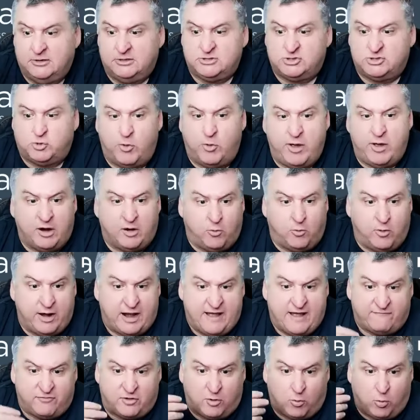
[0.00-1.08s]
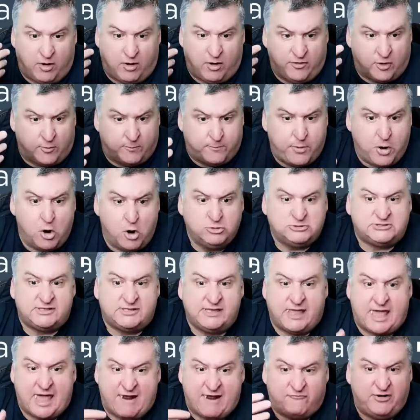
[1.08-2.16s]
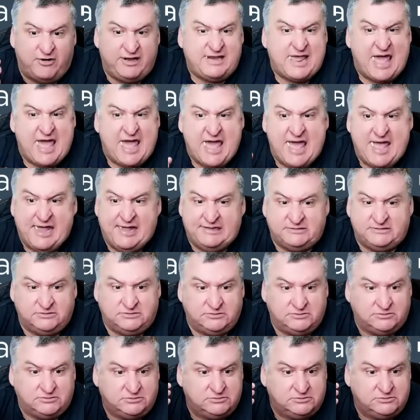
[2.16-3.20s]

Twitter, whatever, where they're posting every day,